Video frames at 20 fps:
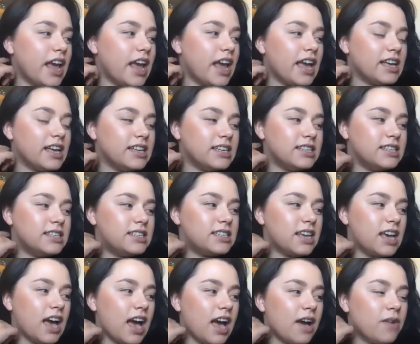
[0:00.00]
And
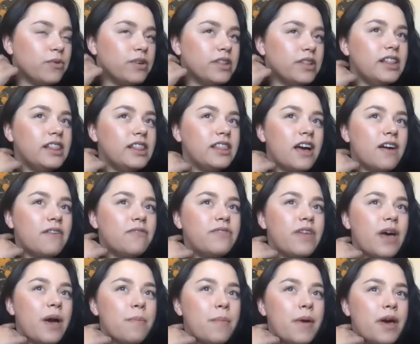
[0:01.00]
I really love
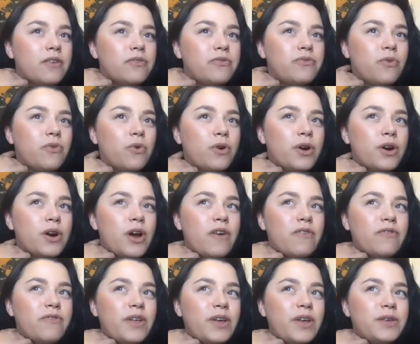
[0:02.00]
that metaphor
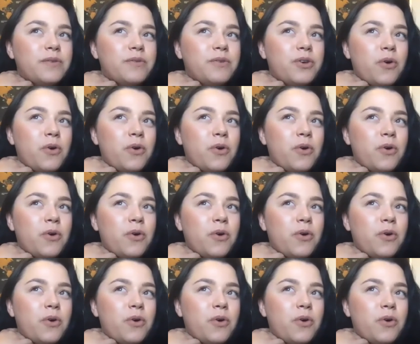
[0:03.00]
of like